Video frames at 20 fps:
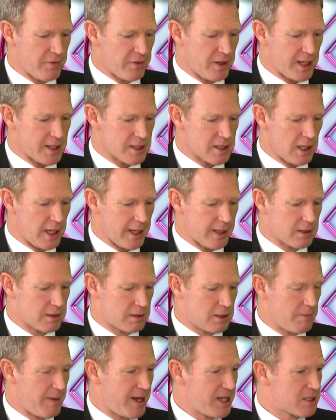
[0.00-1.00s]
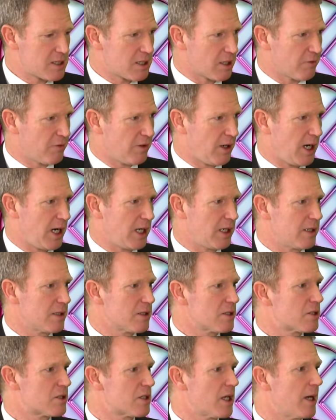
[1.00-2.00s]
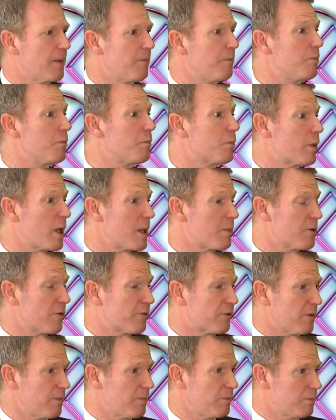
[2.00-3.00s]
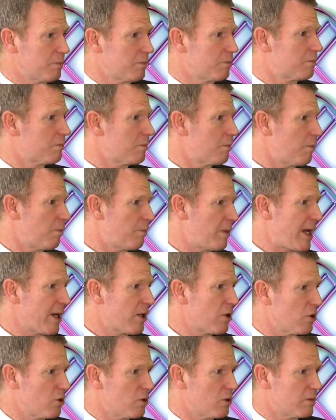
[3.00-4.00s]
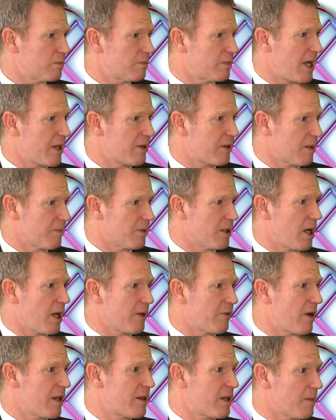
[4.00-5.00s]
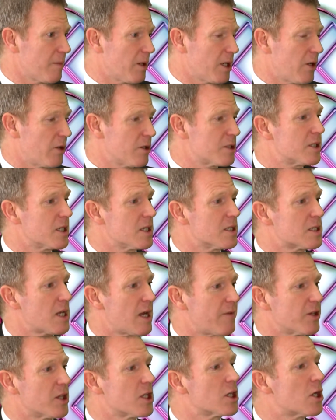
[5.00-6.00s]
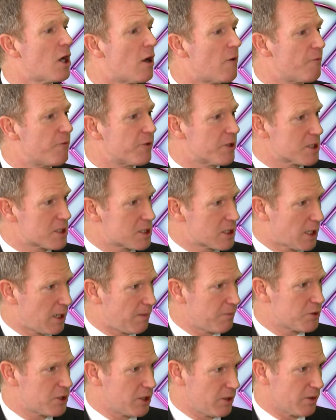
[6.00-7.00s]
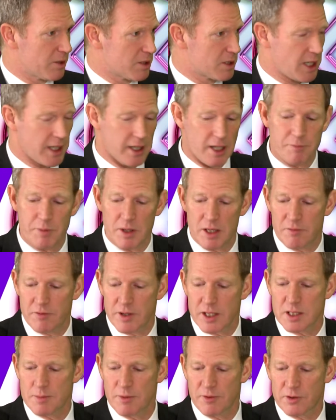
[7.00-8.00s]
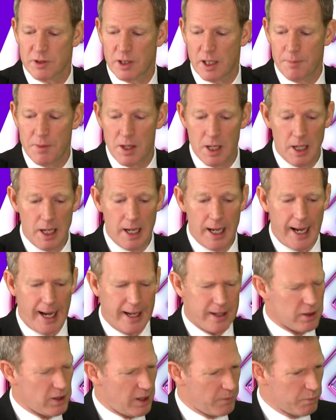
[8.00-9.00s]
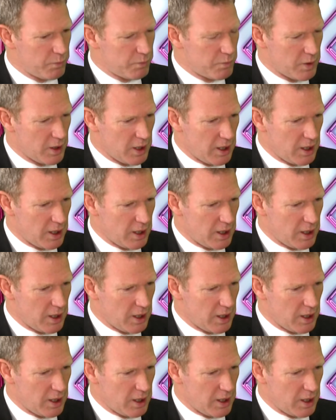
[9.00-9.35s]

things like domestic violence, um, people from black or ethnic other ethnic minorities having the confidence to come to you and say they've been the victim of crime, and, and um,